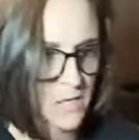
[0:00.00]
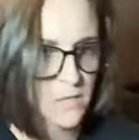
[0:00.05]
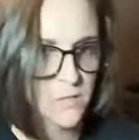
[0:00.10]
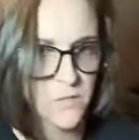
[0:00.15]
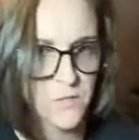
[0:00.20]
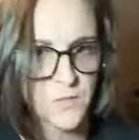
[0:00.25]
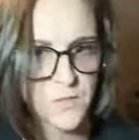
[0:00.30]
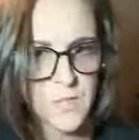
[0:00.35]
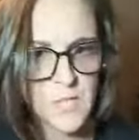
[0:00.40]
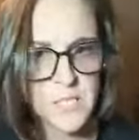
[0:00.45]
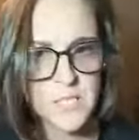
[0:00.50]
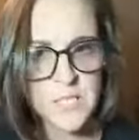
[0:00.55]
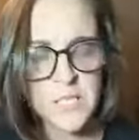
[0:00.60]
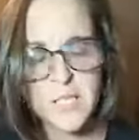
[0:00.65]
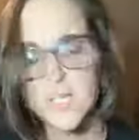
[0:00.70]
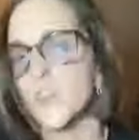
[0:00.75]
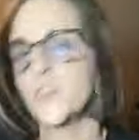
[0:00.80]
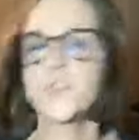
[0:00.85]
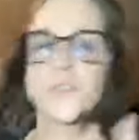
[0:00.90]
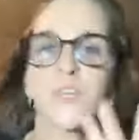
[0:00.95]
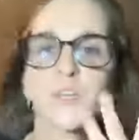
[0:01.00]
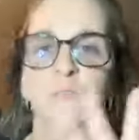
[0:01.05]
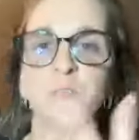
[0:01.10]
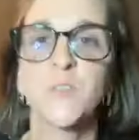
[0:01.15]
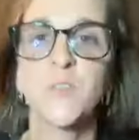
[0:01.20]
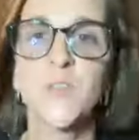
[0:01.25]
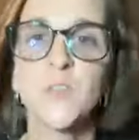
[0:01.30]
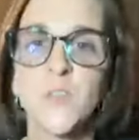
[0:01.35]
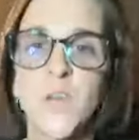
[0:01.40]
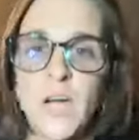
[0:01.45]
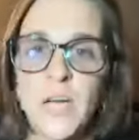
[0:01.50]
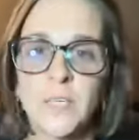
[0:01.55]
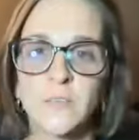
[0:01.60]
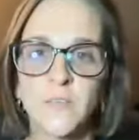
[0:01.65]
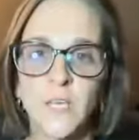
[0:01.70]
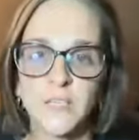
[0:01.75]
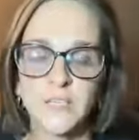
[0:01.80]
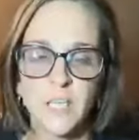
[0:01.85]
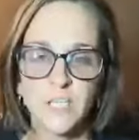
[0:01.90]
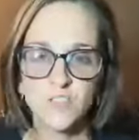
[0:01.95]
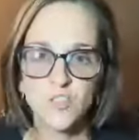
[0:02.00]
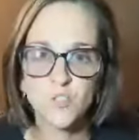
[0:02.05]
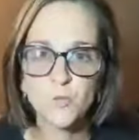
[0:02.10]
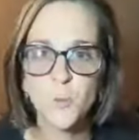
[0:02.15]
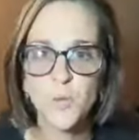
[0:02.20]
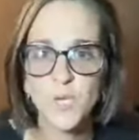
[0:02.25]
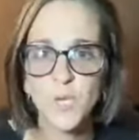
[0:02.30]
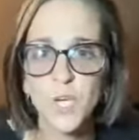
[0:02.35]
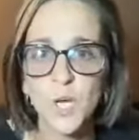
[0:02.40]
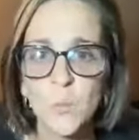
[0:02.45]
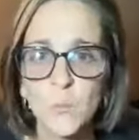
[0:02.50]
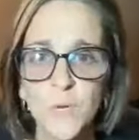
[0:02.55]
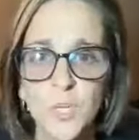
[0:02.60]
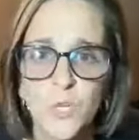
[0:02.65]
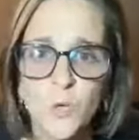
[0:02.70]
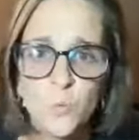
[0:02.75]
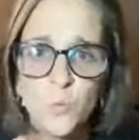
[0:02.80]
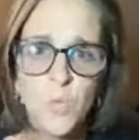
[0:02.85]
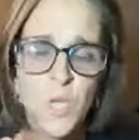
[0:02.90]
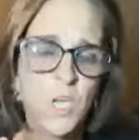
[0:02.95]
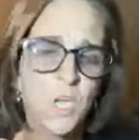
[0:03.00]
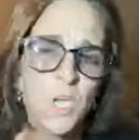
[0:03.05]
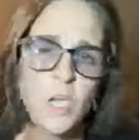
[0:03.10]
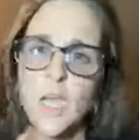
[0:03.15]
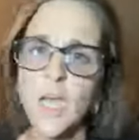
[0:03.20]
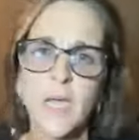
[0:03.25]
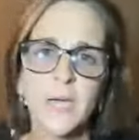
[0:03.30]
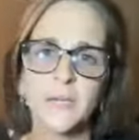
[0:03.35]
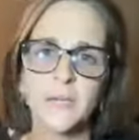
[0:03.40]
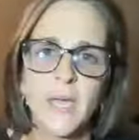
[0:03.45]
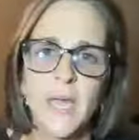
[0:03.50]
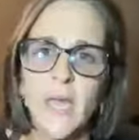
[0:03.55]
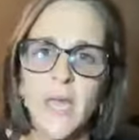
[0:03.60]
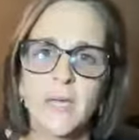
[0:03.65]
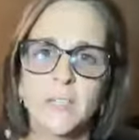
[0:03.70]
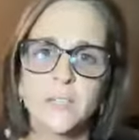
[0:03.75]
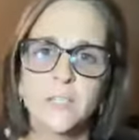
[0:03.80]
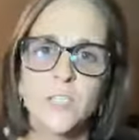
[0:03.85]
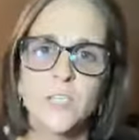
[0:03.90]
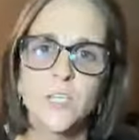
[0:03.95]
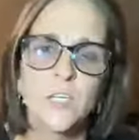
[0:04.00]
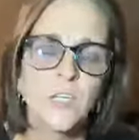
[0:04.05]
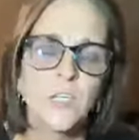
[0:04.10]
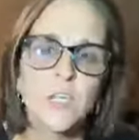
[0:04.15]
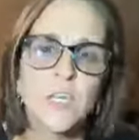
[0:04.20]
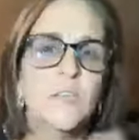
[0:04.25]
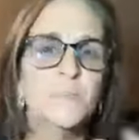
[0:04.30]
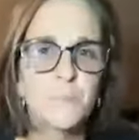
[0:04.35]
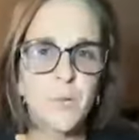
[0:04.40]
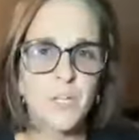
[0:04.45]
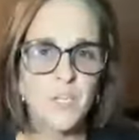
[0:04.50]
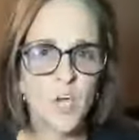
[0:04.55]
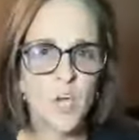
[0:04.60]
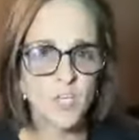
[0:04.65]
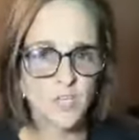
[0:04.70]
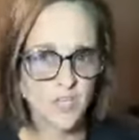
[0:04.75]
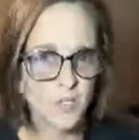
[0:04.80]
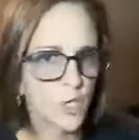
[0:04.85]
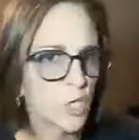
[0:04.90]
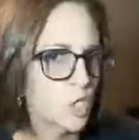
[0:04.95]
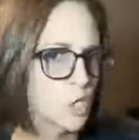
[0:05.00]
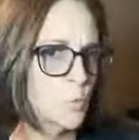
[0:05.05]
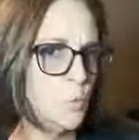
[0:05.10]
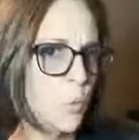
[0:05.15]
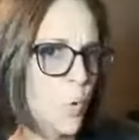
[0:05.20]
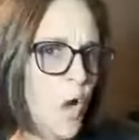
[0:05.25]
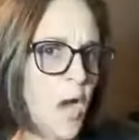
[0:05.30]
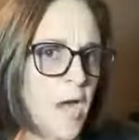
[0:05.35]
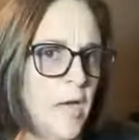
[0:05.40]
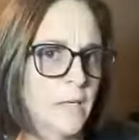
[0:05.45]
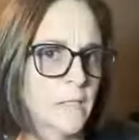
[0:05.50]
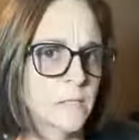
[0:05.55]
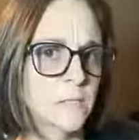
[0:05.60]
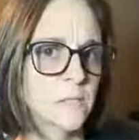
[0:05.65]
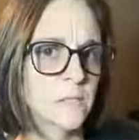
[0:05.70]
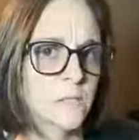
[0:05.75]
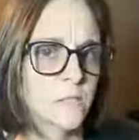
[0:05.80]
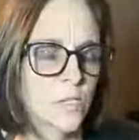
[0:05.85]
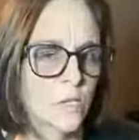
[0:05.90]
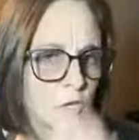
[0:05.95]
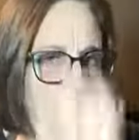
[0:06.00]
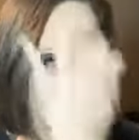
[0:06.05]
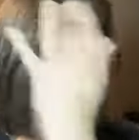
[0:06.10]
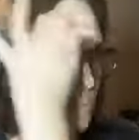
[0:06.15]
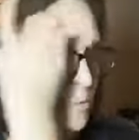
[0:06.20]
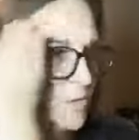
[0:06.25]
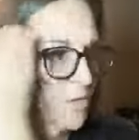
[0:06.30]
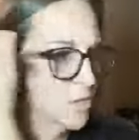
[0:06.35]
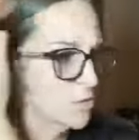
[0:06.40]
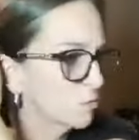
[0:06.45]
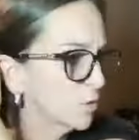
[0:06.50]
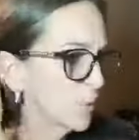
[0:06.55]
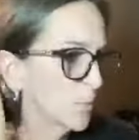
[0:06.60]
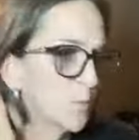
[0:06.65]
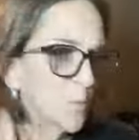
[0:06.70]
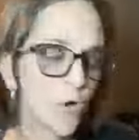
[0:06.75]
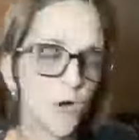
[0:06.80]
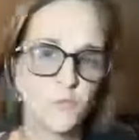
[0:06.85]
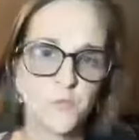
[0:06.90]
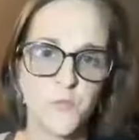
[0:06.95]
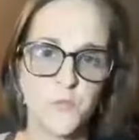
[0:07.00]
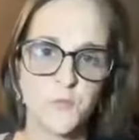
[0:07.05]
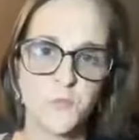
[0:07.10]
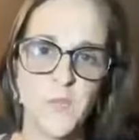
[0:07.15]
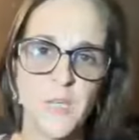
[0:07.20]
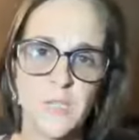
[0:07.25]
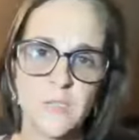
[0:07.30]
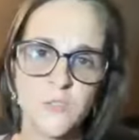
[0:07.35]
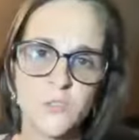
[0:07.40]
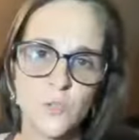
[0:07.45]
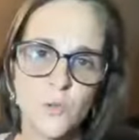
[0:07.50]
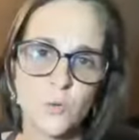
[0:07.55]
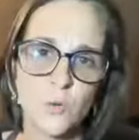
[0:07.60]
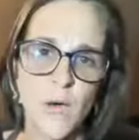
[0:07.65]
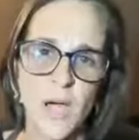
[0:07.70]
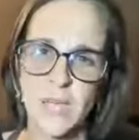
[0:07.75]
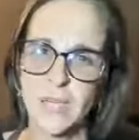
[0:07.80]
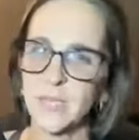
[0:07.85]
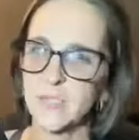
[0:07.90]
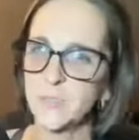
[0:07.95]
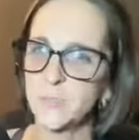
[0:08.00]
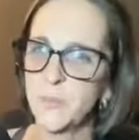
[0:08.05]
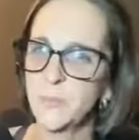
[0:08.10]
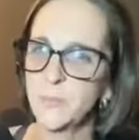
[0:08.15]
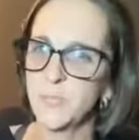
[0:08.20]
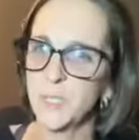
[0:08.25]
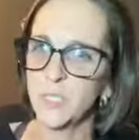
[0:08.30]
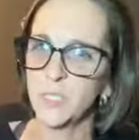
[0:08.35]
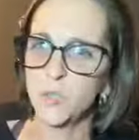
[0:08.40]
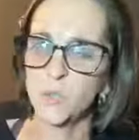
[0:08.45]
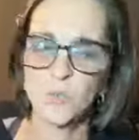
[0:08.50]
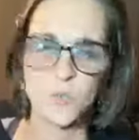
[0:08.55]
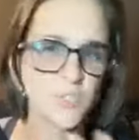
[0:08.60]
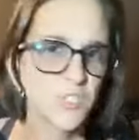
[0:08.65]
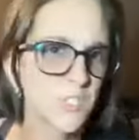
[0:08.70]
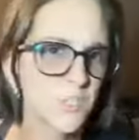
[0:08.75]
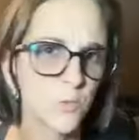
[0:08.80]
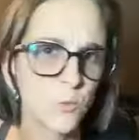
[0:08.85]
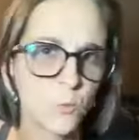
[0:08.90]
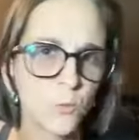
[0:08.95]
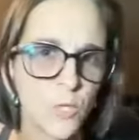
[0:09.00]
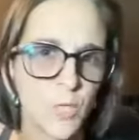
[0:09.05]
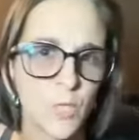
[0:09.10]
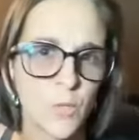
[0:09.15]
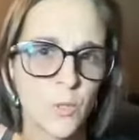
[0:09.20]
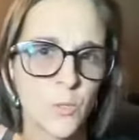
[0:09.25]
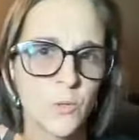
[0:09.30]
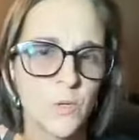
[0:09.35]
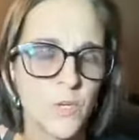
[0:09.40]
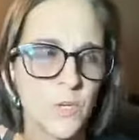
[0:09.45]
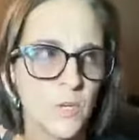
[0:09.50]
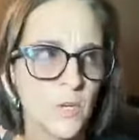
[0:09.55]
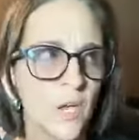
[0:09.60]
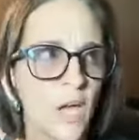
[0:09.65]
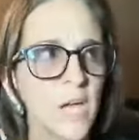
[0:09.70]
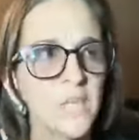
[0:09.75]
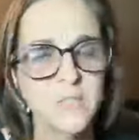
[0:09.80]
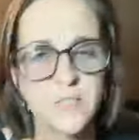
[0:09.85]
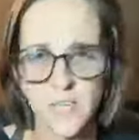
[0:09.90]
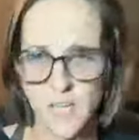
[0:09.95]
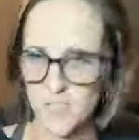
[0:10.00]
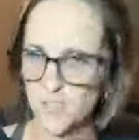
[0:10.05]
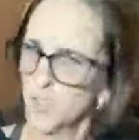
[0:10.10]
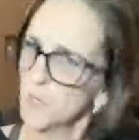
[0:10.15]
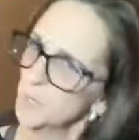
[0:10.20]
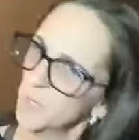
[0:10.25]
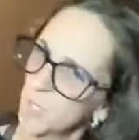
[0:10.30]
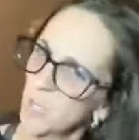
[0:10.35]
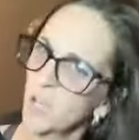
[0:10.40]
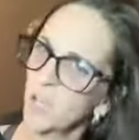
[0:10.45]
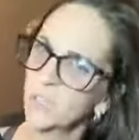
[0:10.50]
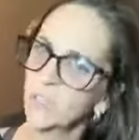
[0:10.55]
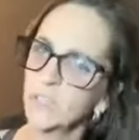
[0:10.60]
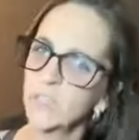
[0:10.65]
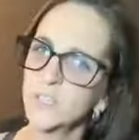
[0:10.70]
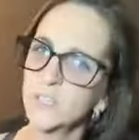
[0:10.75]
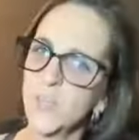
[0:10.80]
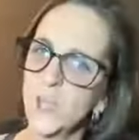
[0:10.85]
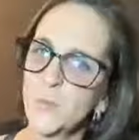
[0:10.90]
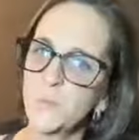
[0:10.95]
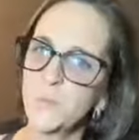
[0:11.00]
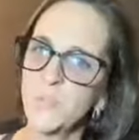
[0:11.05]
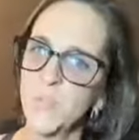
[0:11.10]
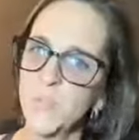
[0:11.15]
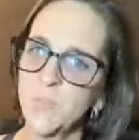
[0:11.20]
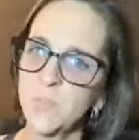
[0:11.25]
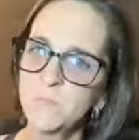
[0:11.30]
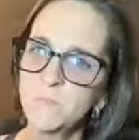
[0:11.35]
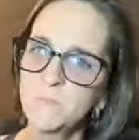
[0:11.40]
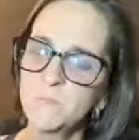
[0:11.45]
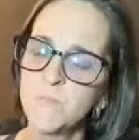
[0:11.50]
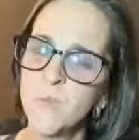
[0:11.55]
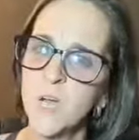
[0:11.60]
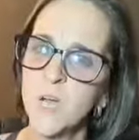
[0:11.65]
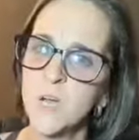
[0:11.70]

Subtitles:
like a thief in the night. Like they just want to come in and but not in a good way. You know, they want to sweep you off your feet. So I guess maybe like you don't see the real intention behind it type thing.